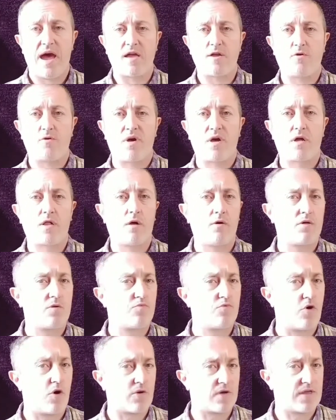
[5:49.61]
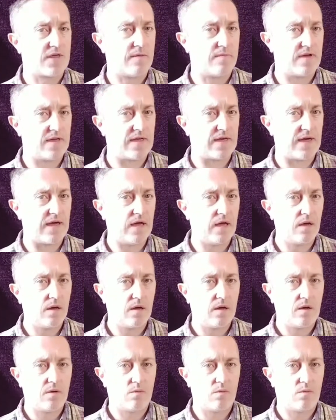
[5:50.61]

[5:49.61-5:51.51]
and you're in close proximity